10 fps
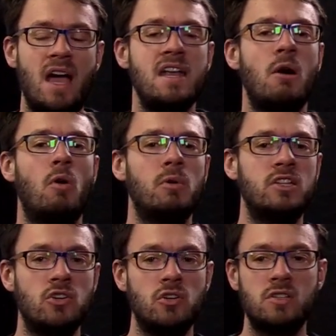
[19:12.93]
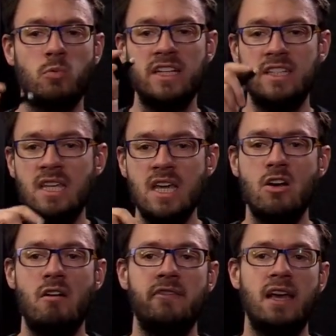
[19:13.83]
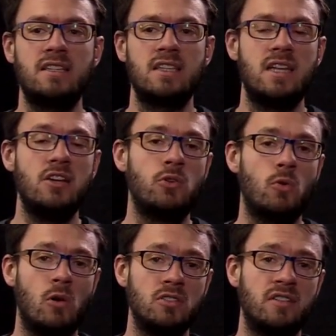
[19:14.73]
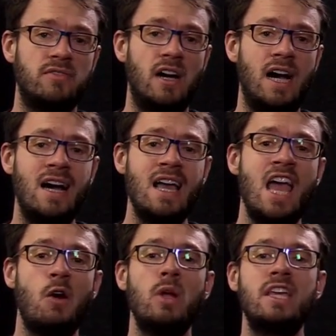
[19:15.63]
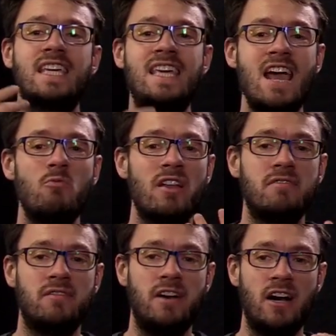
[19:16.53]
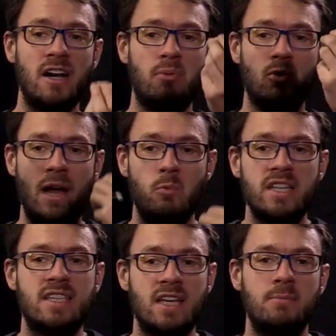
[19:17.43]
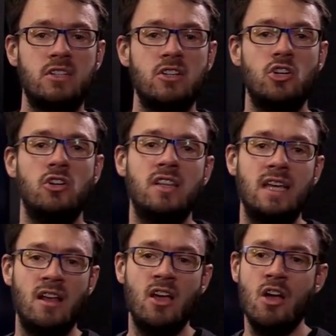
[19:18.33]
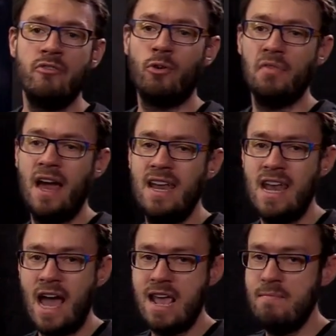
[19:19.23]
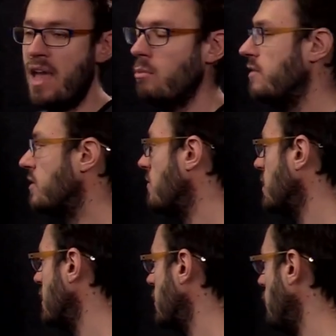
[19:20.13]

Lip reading: And now what we do is we tick off the existential quantifier, we get rid of the variable, and we substitute it in for that name that we've given this